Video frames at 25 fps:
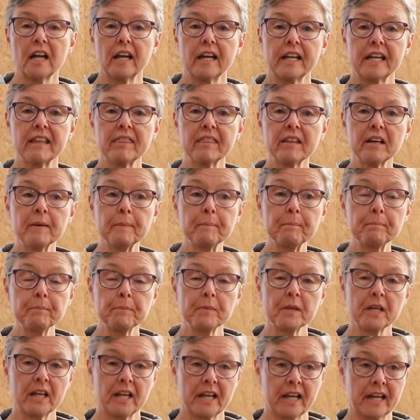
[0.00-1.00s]
in
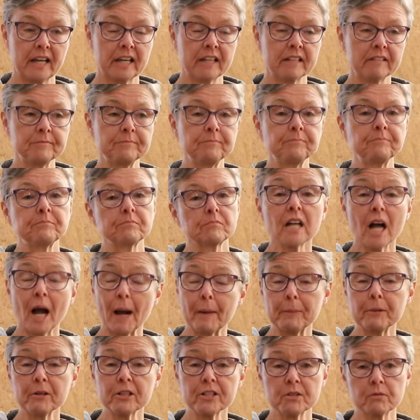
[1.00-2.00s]
them, and
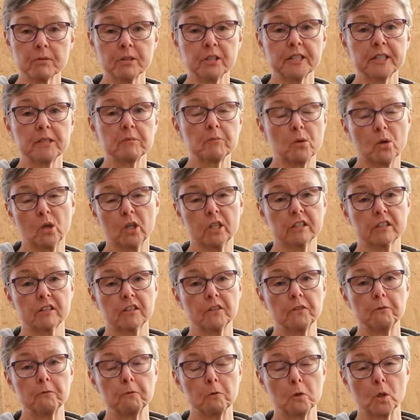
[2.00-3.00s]
copper is really
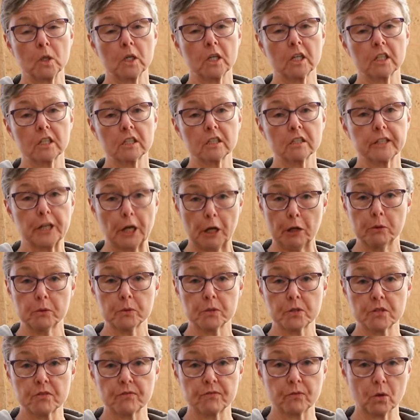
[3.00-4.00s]
important for
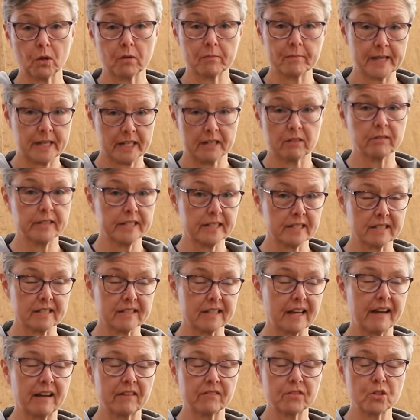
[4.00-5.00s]
goats for many reasons.
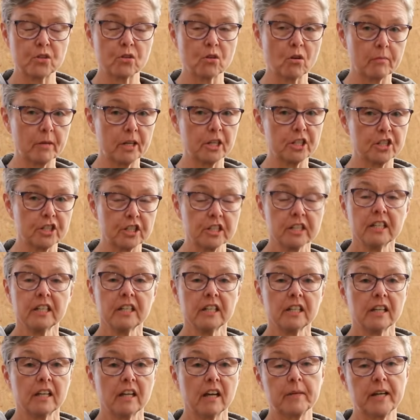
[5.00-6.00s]
I have so much
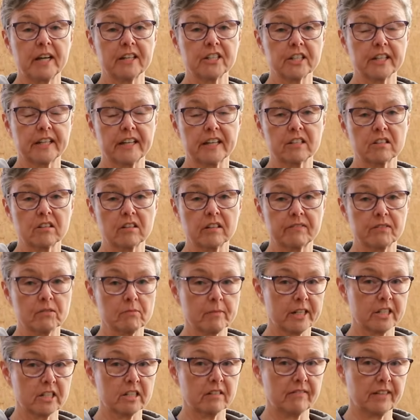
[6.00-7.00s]
educational
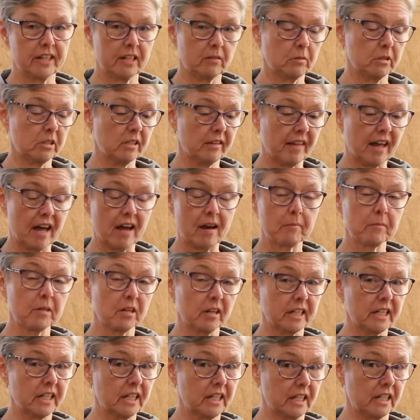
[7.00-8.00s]
information available on that. I'm
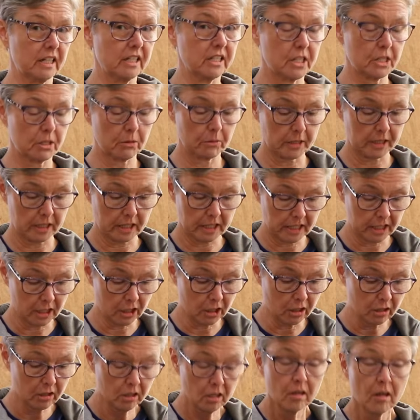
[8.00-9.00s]
not going to get into it
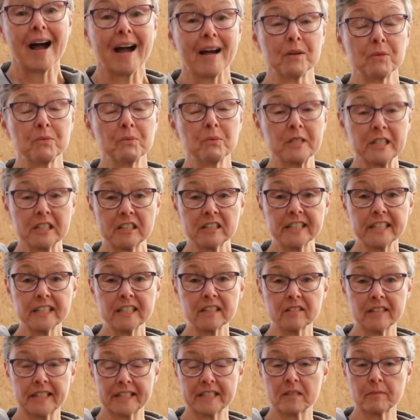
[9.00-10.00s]
here. I
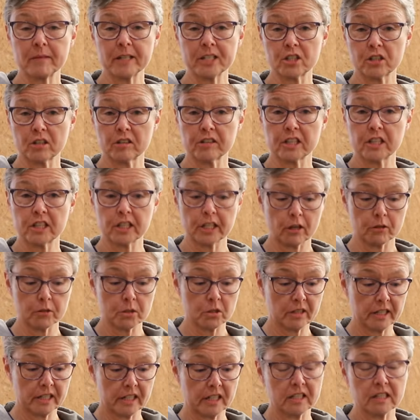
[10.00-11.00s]
really like to make sure that the goats
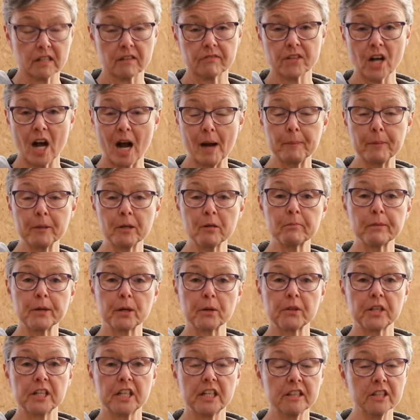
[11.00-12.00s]
are getting enough copper
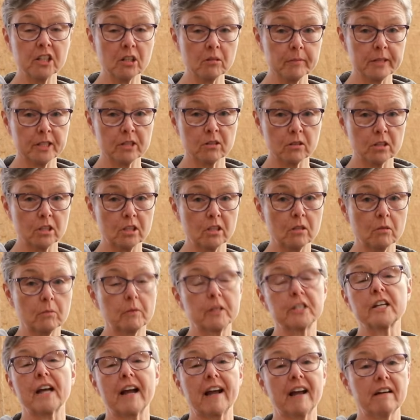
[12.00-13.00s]
both in their mineral,
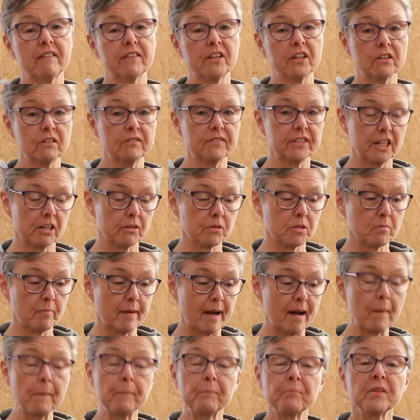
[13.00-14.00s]
which I have other videos
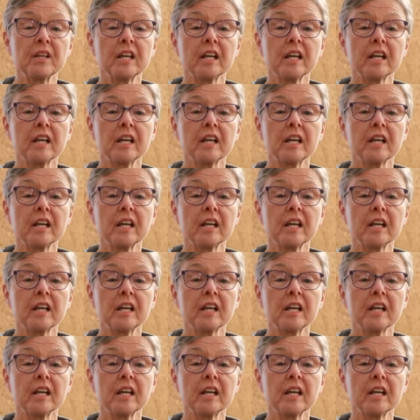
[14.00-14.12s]
about,